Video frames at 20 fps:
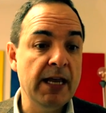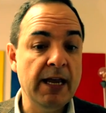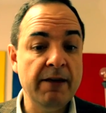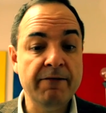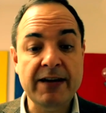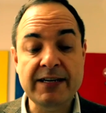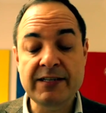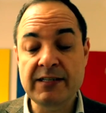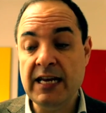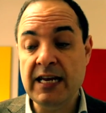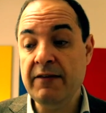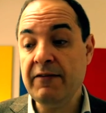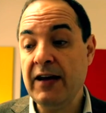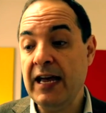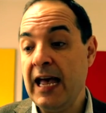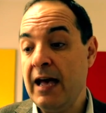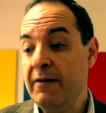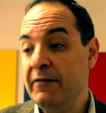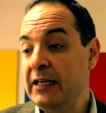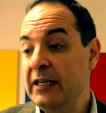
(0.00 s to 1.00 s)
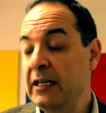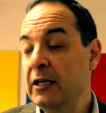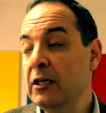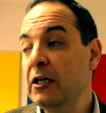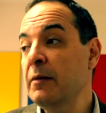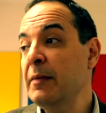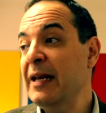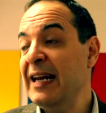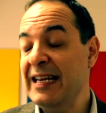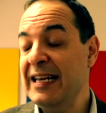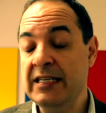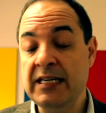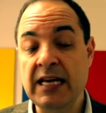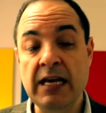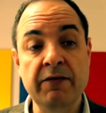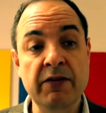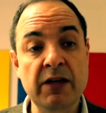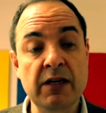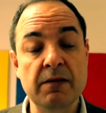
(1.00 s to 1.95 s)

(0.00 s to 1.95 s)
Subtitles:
If I save, I have an income and I save